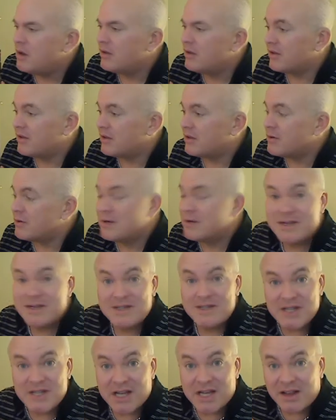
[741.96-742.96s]
the little
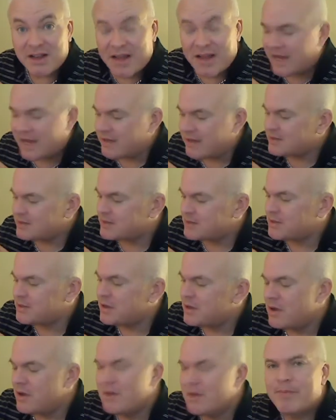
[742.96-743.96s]

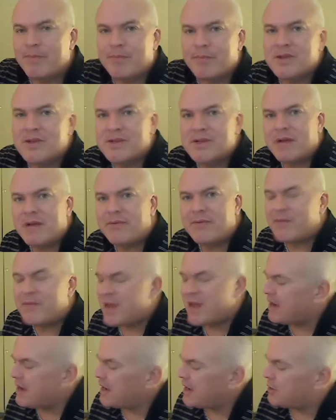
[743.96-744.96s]
cigalites, stuff of
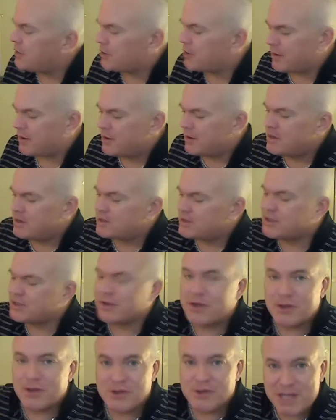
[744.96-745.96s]
that nature. So
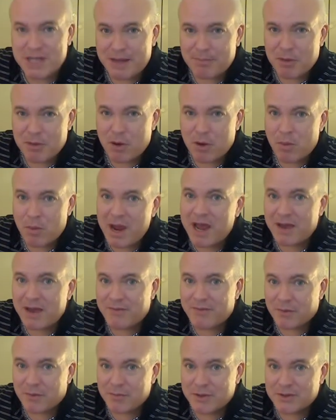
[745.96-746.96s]
you step
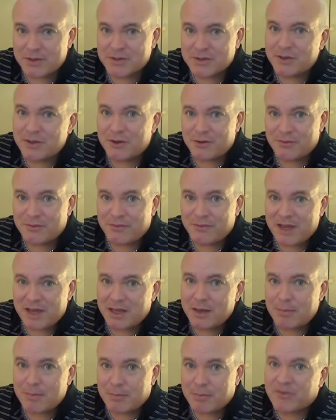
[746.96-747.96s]
away from those little
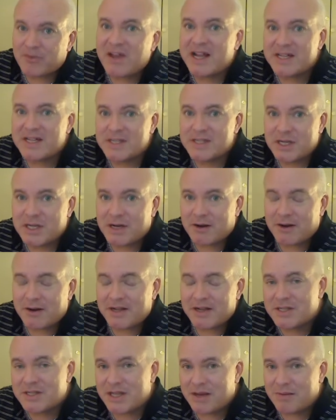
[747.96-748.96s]
fakey pretend
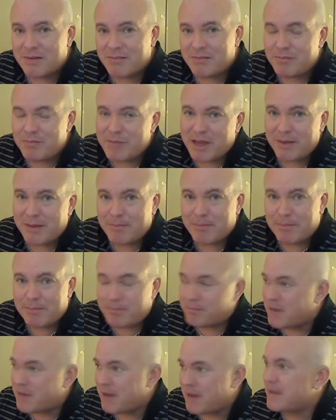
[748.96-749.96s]
cigarettes that
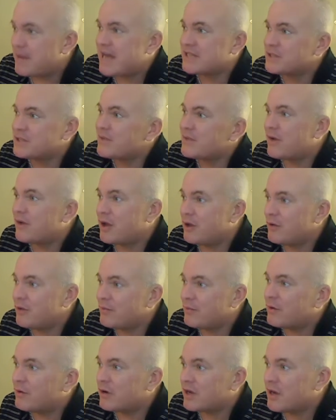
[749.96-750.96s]
might pacify you
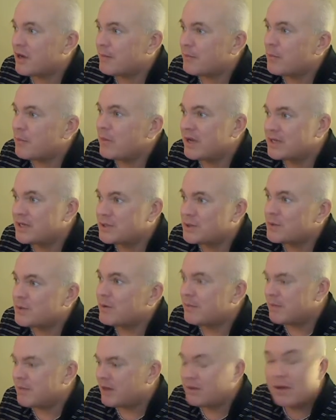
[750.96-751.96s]
for a couple weeks
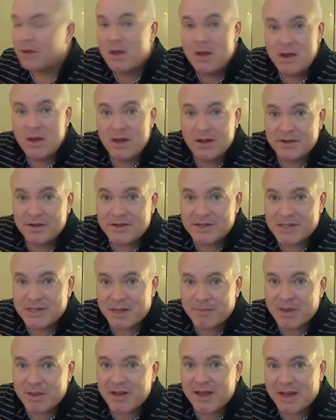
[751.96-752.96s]
to a month, to
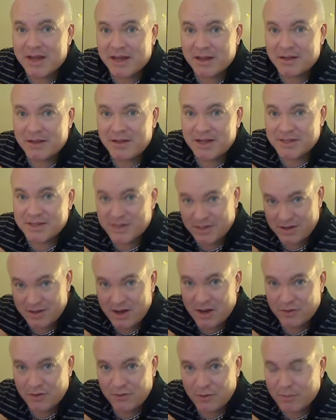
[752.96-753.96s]
something like this.
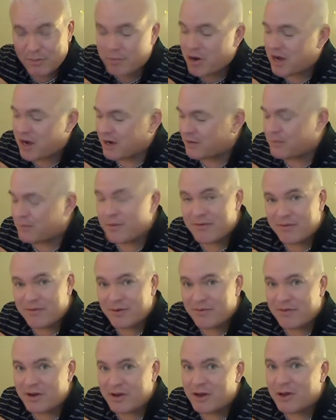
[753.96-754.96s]
And I'll do a product
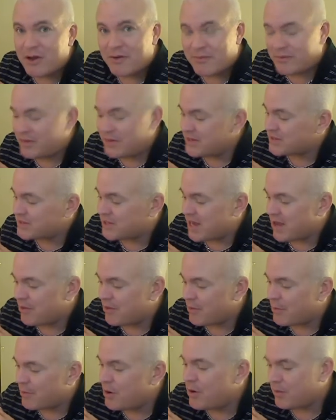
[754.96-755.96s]
review video for this down
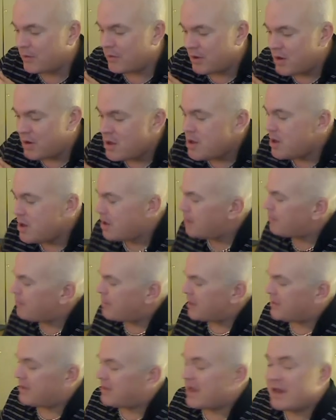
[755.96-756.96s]
the road.
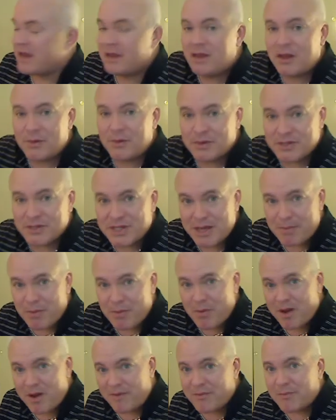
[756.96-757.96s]
But then you would step
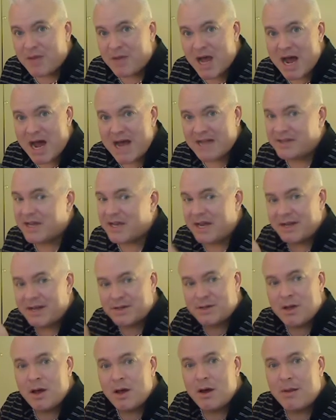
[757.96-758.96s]
away from the
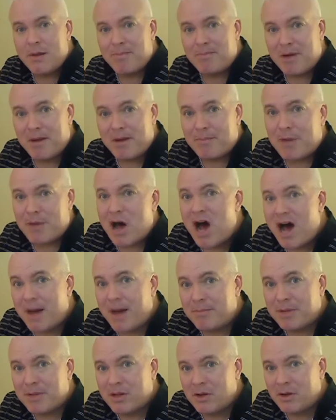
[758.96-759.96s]
iTaste, bump
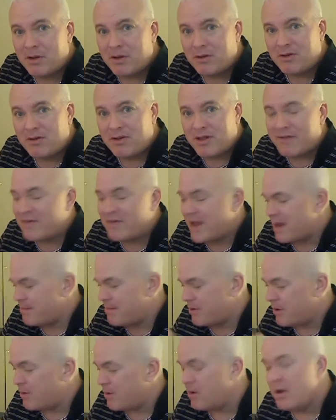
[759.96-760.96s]
up to the
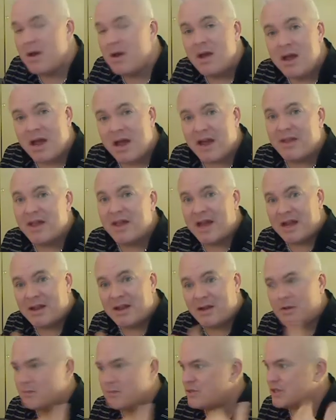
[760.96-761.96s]
Vamo. And
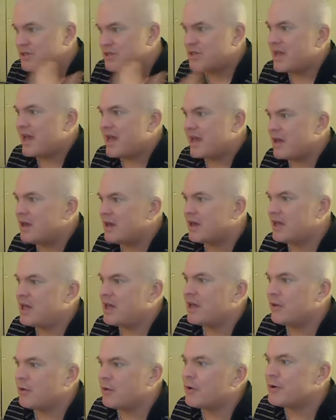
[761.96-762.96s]
then, just like a
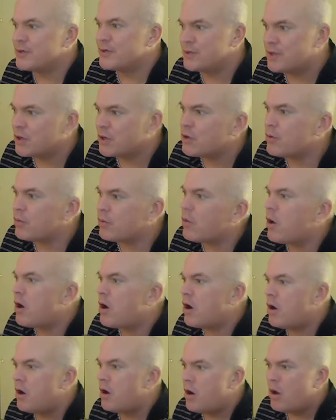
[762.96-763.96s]
kid learns to
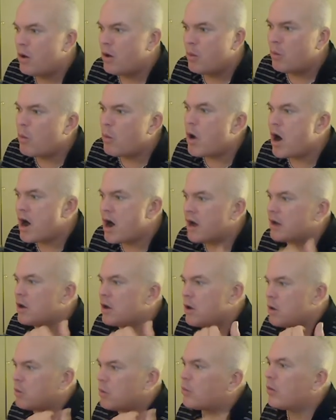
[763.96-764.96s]
crawl, walk,
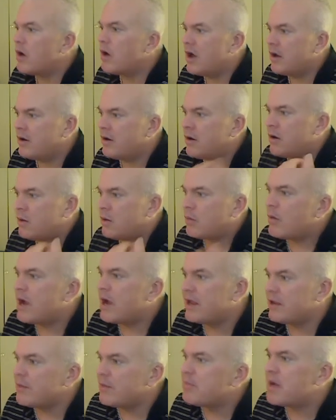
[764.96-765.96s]
run,
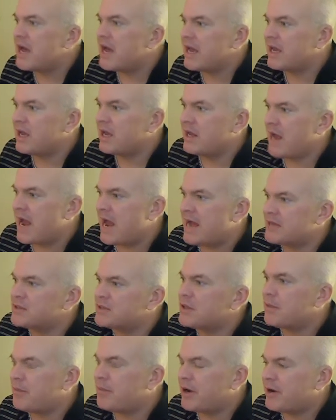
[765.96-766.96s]
ride the bike, and
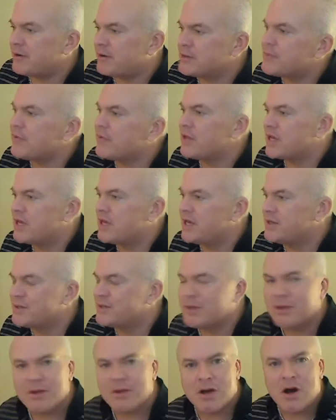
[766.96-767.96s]
ask the parents for the keys
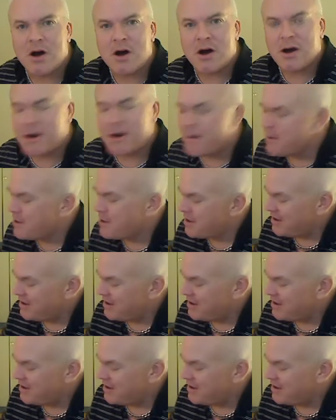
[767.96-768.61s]
to the car,